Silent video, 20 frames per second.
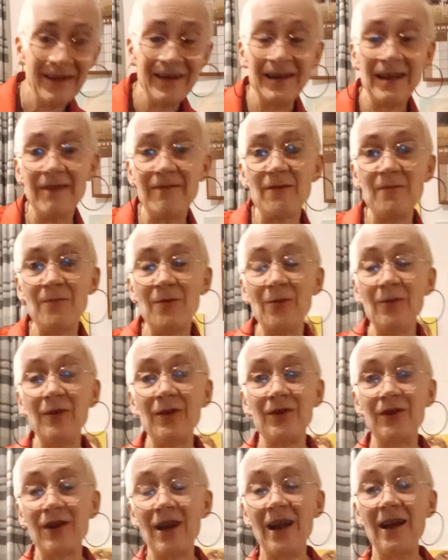Never pull the
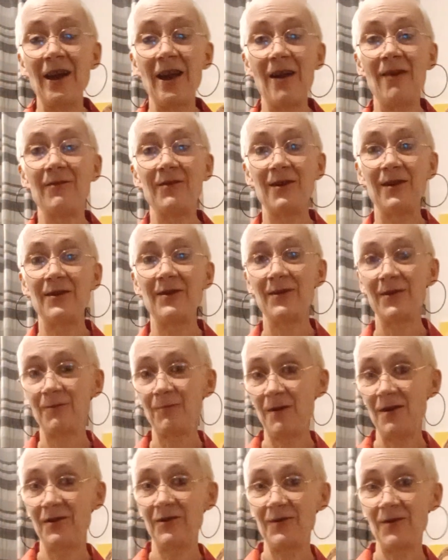jack out till you
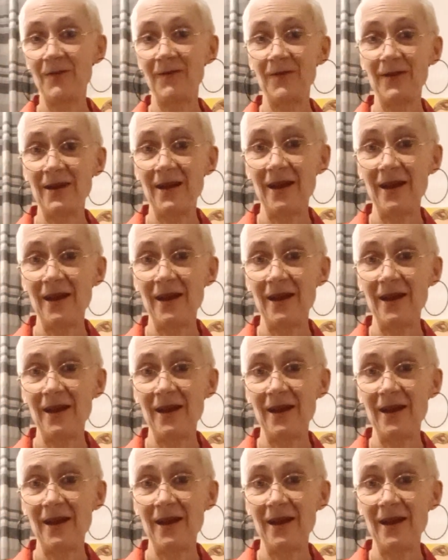switched off the